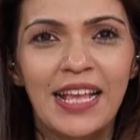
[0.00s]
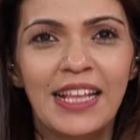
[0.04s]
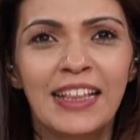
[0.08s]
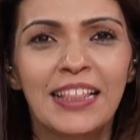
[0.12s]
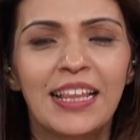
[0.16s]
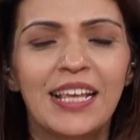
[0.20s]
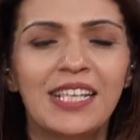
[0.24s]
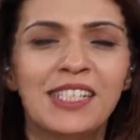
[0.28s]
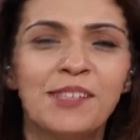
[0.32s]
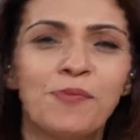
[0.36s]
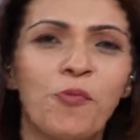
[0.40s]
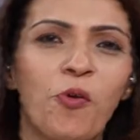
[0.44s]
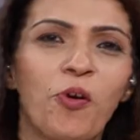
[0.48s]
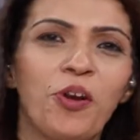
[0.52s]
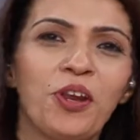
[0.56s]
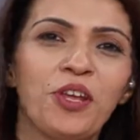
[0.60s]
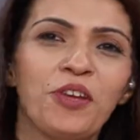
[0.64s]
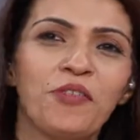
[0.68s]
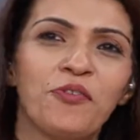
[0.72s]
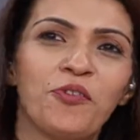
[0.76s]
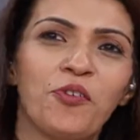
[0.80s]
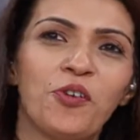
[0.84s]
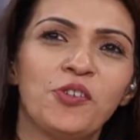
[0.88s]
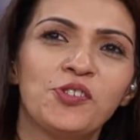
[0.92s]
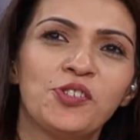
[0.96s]
This morning,
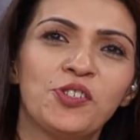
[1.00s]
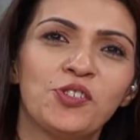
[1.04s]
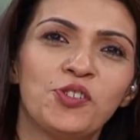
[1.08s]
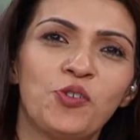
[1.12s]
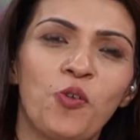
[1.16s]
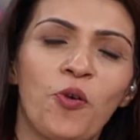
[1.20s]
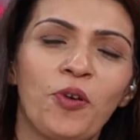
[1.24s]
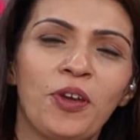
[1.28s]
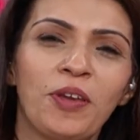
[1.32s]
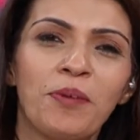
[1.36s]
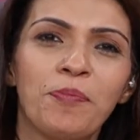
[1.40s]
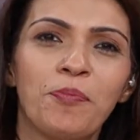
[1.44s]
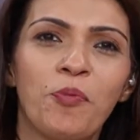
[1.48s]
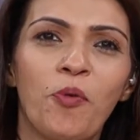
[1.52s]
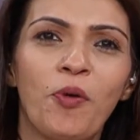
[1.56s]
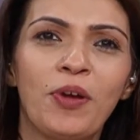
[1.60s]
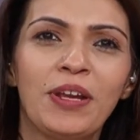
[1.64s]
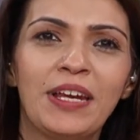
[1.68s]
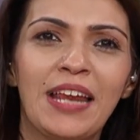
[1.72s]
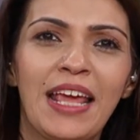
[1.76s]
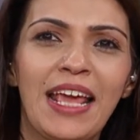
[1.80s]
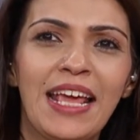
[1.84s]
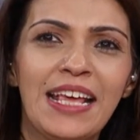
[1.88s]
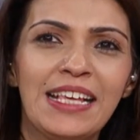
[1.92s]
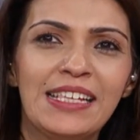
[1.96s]
of course, the talking
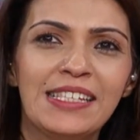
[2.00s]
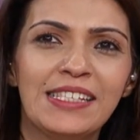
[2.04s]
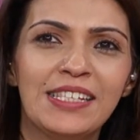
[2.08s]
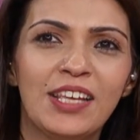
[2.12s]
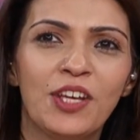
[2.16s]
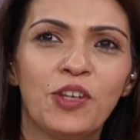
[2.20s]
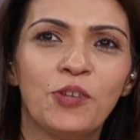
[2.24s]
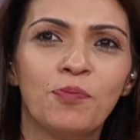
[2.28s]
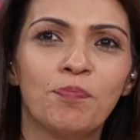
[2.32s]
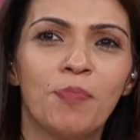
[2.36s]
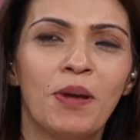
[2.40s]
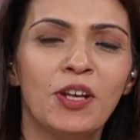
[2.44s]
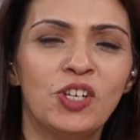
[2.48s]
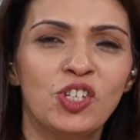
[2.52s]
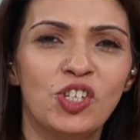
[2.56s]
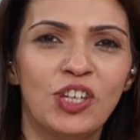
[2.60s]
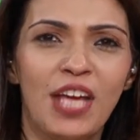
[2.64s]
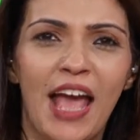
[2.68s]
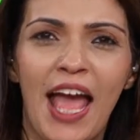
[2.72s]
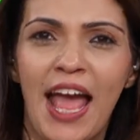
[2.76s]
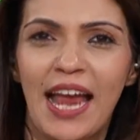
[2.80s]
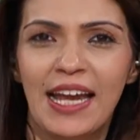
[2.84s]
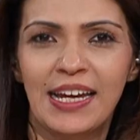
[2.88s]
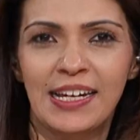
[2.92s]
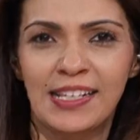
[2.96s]
point is the much
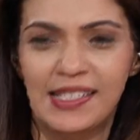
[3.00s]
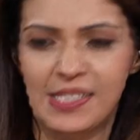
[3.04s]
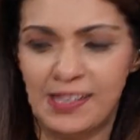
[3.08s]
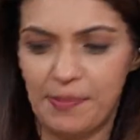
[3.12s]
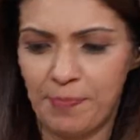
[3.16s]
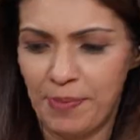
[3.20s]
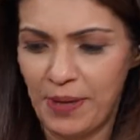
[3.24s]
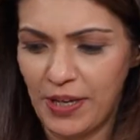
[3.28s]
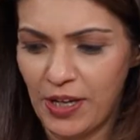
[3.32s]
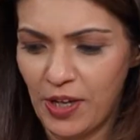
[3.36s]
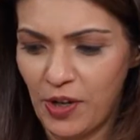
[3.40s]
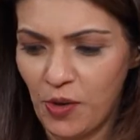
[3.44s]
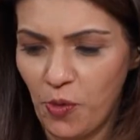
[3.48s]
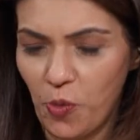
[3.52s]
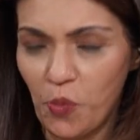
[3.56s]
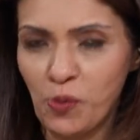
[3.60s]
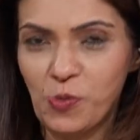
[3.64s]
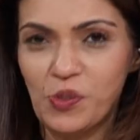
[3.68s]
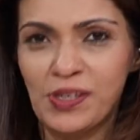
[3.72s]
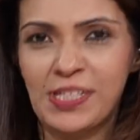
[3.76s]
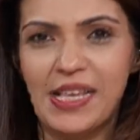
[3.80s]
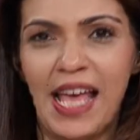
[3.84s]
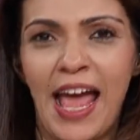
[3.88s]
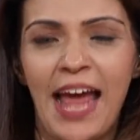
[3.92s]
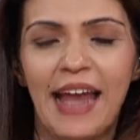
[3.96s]
anticipated
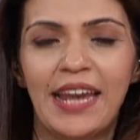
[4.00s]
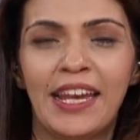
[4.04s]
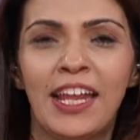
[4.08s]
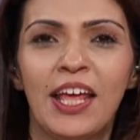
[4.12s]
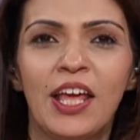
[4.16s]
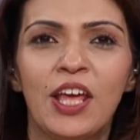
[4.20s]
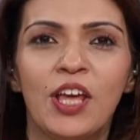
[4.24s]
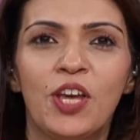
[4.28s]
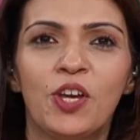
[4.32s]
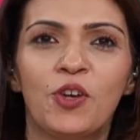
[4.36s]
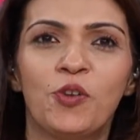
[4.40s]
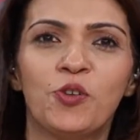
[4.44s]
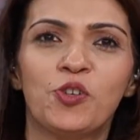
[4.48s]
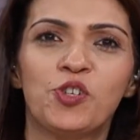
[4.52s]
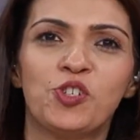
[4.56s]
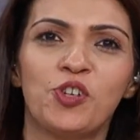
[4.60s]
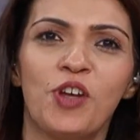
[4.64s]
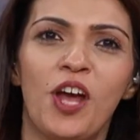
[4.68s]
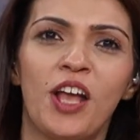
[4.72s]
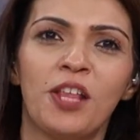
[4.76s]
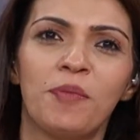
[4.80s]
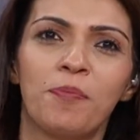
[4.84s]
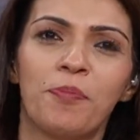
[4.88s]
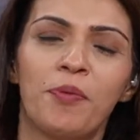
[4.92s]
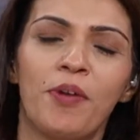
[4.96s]
OSAT
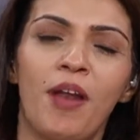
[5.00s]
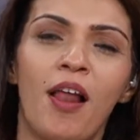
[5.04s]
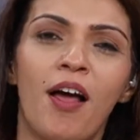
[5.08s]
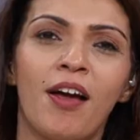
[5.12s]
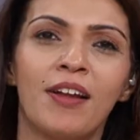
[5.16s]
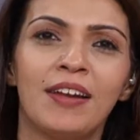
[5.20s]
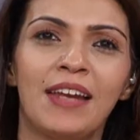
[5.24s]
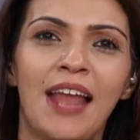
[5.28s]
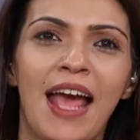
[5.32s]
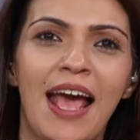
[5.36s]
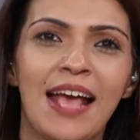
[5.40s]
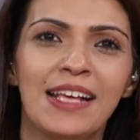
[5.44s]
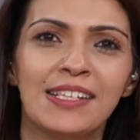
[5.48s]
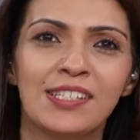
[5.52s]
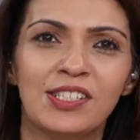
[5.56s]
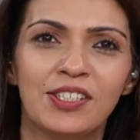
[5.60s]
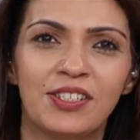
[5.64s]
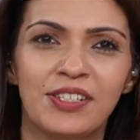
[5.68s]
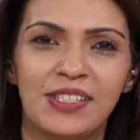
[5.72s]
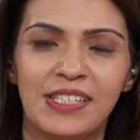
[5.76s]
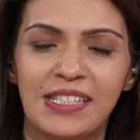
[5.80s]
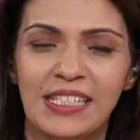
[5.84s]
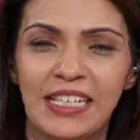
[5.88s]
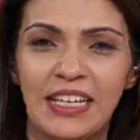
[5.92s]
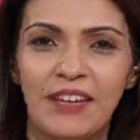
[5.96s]
Gujarat plant has
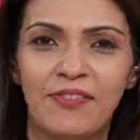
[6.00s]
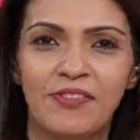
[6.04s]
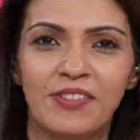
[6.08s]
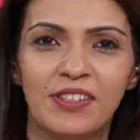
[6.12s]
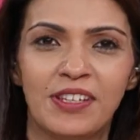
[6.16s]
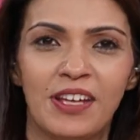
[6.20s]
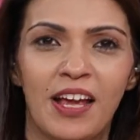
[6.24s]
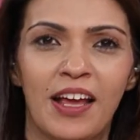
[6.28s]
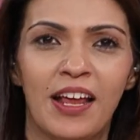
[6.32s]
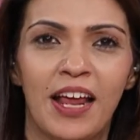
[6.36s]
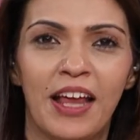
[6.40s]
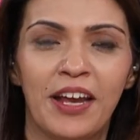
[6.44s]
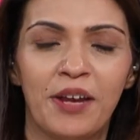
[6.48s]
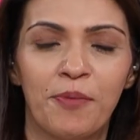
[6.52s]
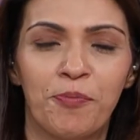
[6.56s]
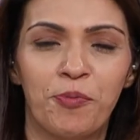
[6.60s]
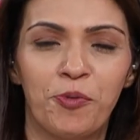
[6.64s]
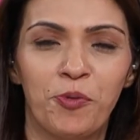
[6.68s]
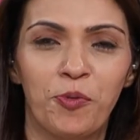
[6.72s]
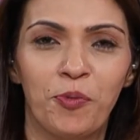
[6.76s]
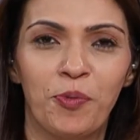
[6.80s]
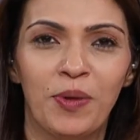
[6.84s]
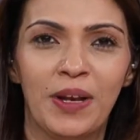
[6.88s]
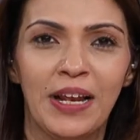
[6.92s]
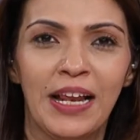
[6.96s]
received an
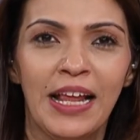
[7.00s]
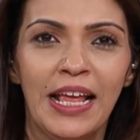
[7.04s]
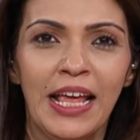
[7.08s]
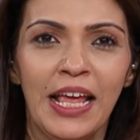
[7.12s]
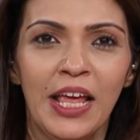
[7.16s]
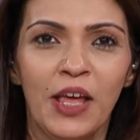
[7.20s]
approval.